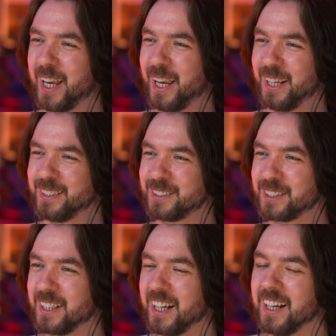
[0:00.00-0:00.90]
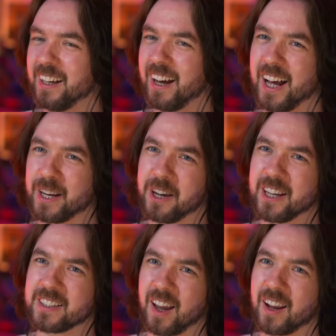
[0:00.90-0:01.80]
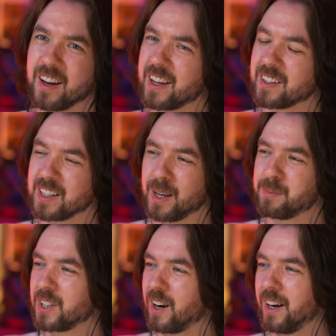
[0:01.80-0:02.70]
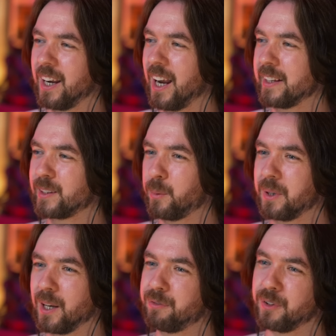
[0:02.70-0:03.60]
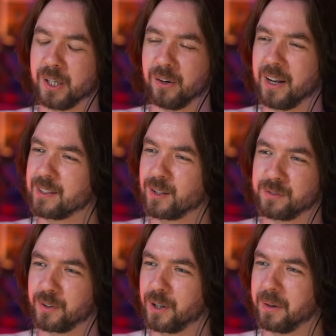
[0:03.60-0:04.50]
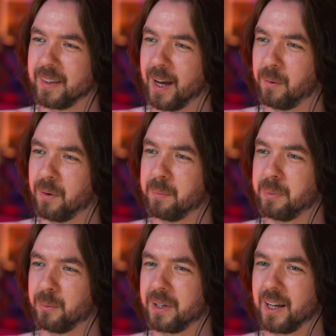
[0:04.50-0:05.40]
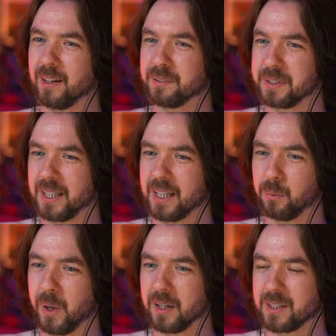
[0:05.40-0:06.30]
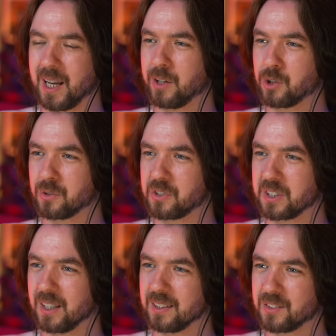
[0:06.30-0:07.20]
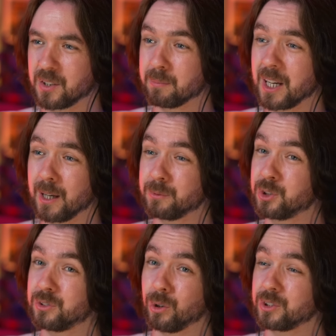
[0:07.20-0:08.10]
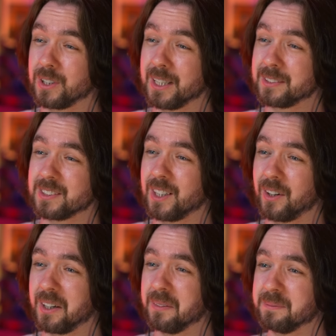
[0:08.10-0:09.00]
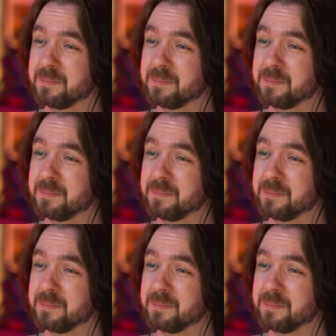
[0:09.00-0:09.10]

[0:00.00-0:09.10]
Cage. Anyway, Dionychus, I'm sorry. I thought we'd have funnier answers for you on that one, but we kind of went on tangents, and sometimes those are necessary.